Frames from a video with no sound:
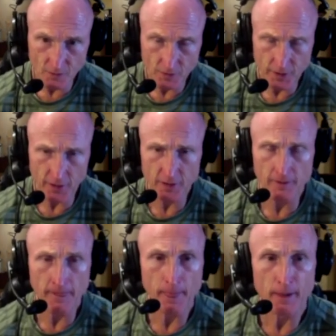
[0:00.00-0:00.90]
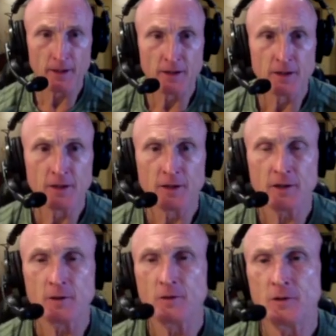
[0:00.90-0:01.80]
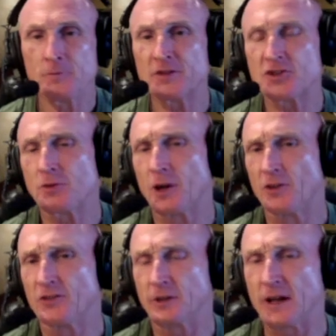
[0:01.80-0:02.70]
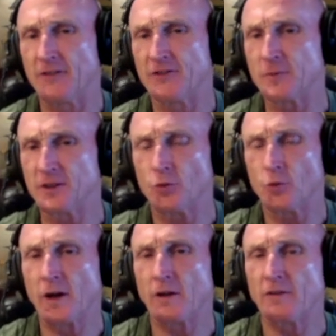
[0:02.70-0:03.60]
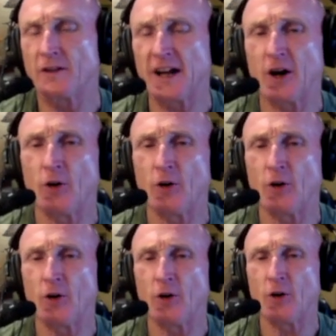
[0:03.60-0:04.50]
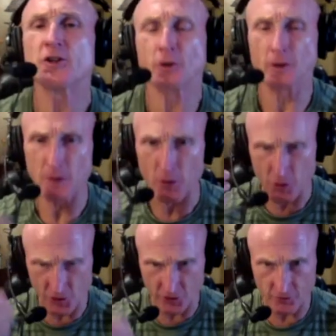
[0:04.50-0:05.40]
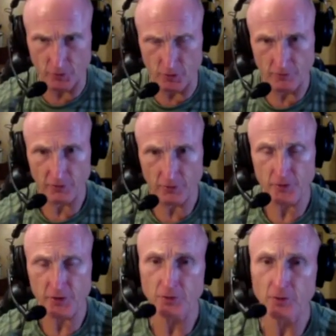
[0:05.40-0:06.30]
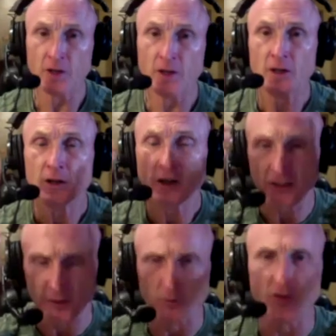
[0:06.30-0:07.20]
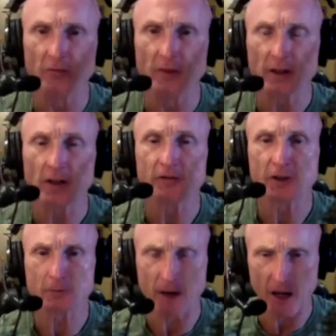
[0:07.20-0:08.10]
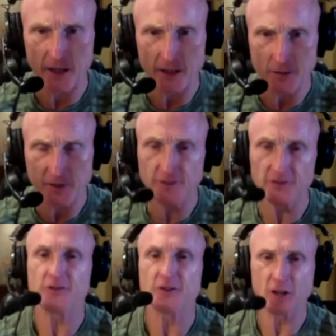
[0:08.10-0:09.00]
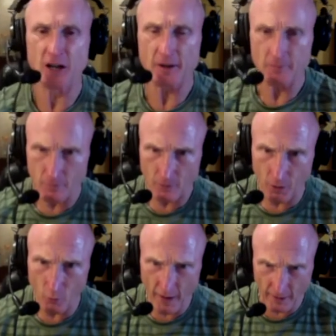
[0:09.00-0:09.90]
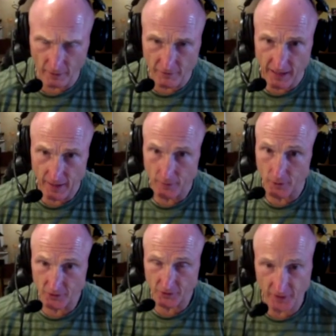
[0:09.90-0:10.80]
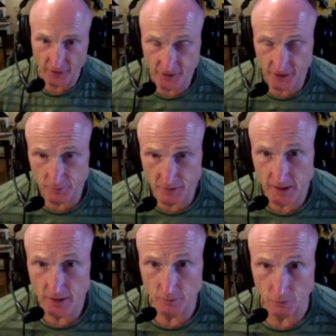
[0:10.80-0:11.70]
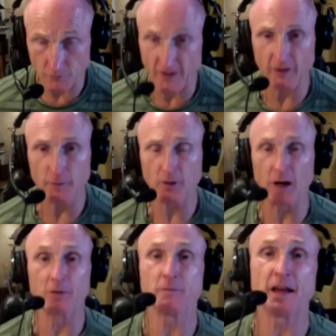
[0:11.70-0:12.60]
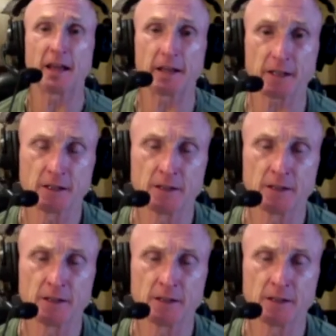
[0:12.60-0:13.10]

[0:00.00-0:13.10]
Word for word: Okay. But you also have to be aware of how your emotions move through you and the movement of your mind, because if you're not aware of that, those things can be very problematic.